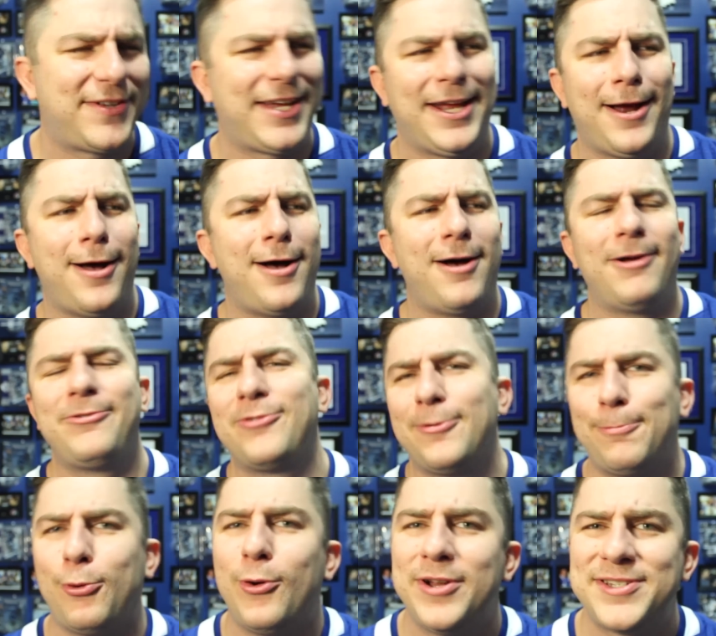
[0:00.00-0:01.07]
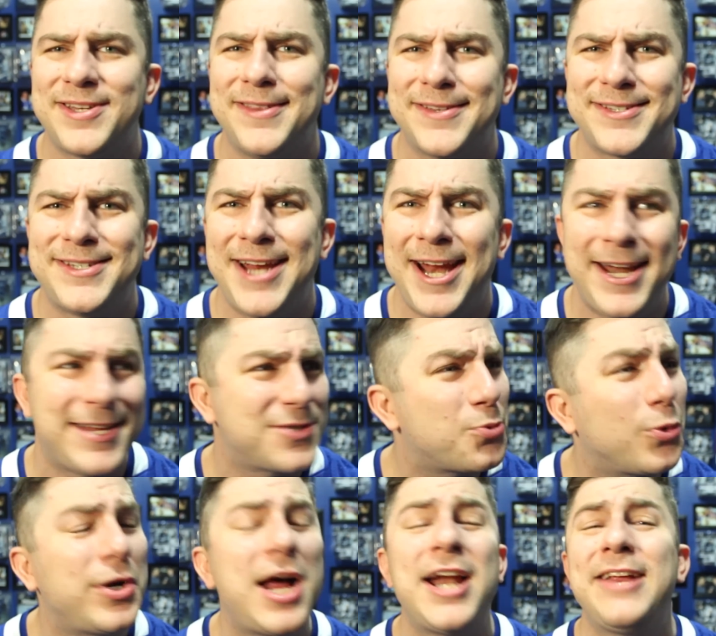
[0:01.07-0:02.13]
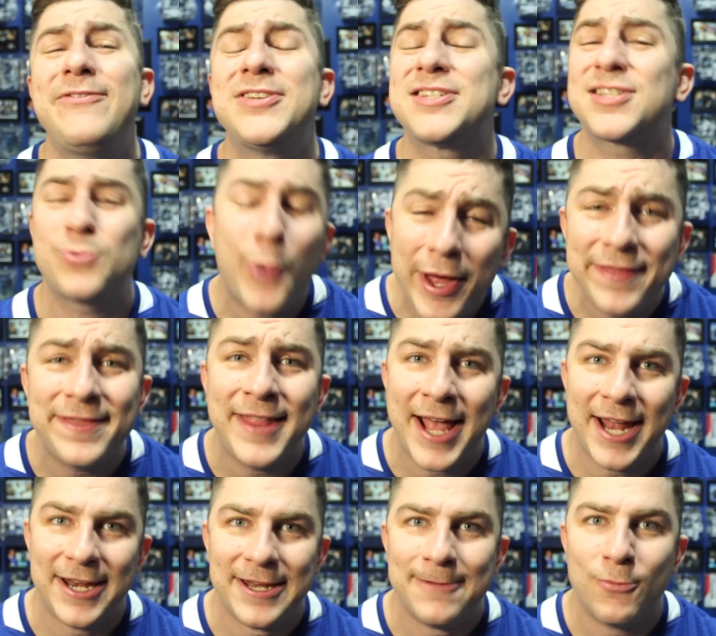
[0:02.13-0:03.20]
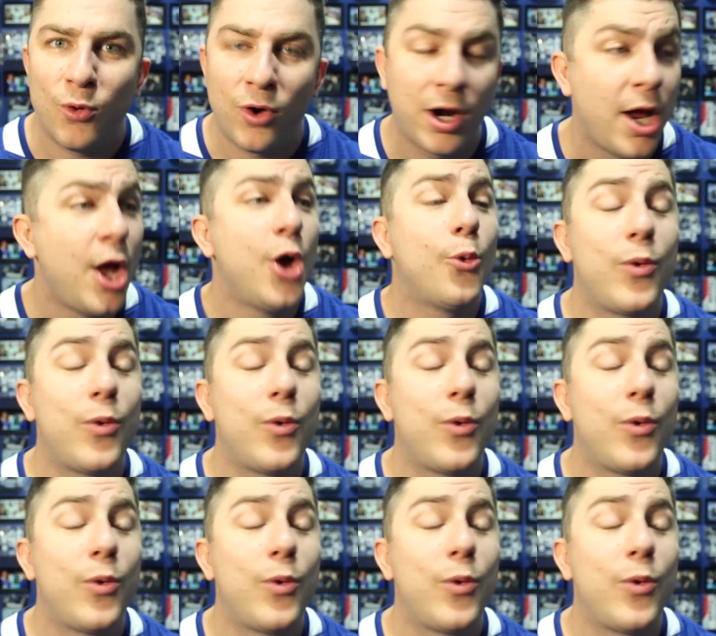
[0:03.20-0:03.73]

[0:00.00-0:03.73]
to get 100 points in the standings. We're not even sweating that anymore.